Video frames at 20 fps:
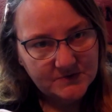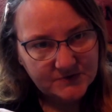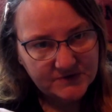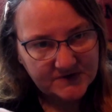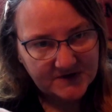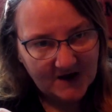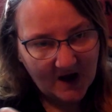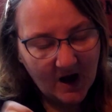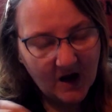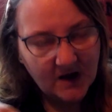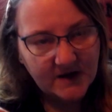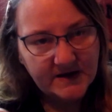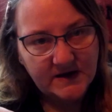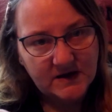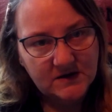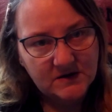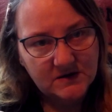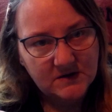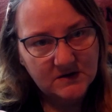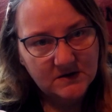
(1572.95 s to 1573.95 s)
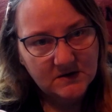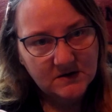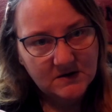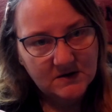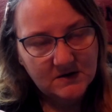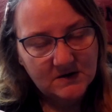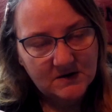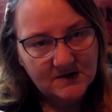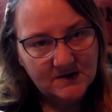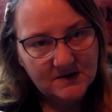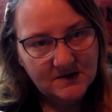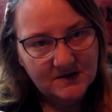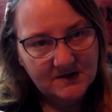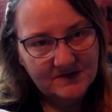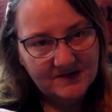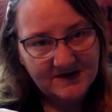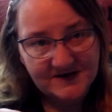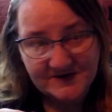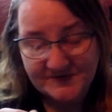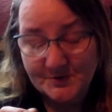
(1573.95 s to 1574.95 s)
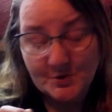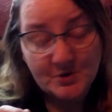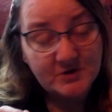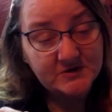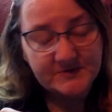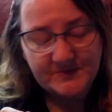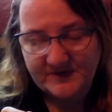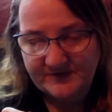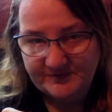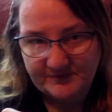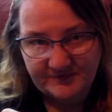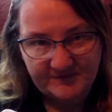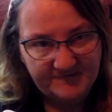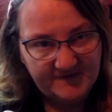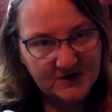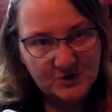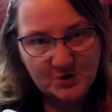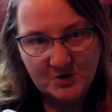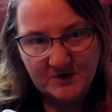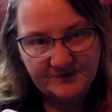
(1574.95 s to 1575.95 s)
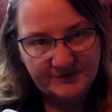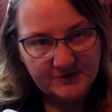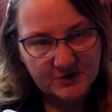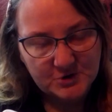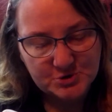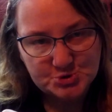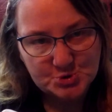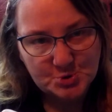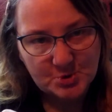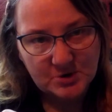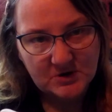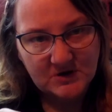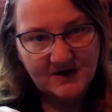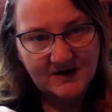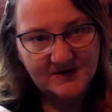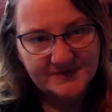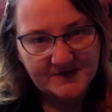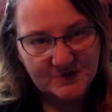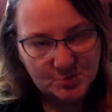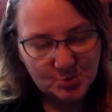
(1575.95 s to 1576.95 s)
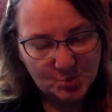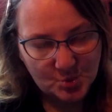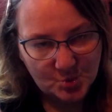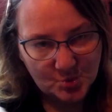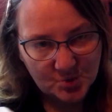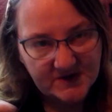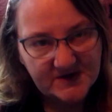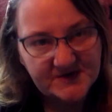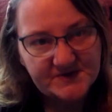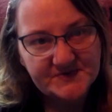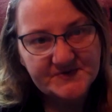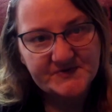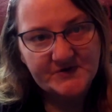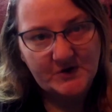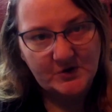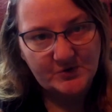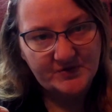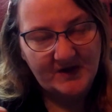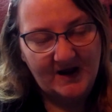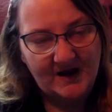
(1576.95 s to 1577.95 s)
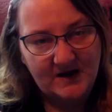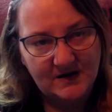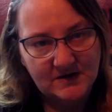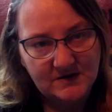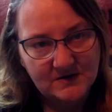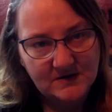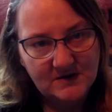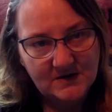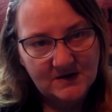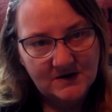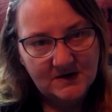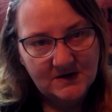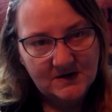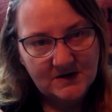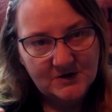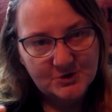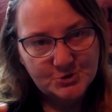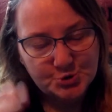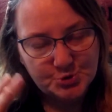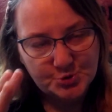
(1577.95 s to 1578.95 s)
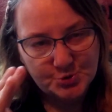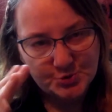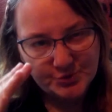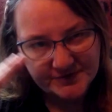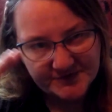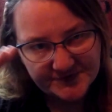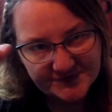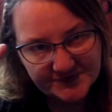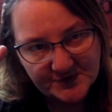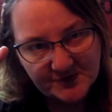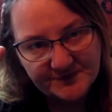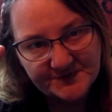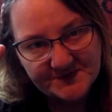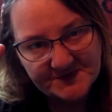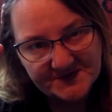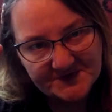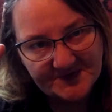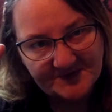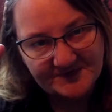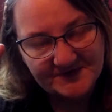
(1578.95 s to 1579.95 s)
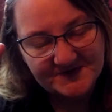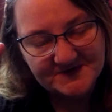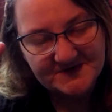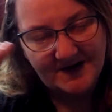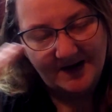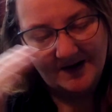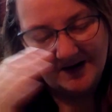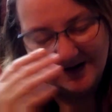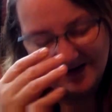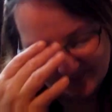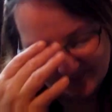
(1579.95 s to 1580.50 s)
tie it. It's going to be very, very short, and then re-sew that to the surface of the top.